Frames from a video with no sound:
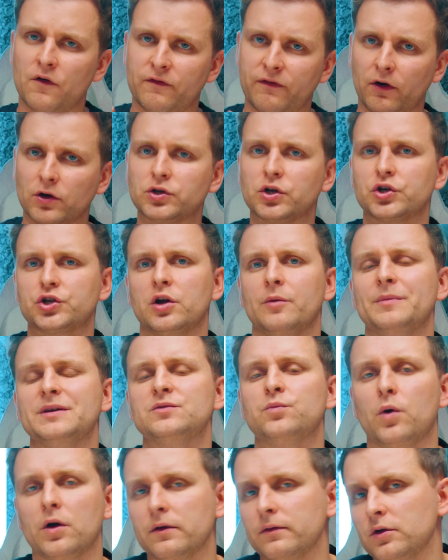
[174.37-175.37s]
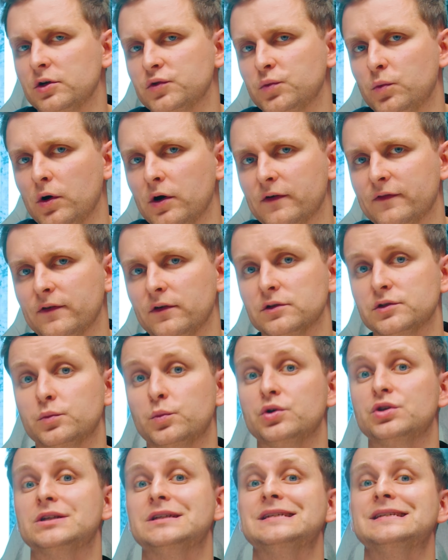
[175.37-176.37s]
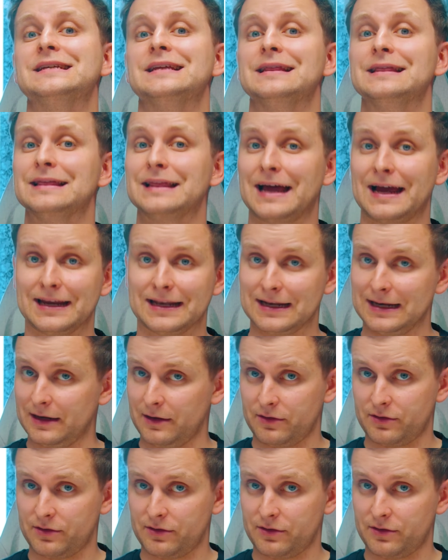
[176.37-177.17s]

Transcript: Photoshop is one of those workflows which is lightly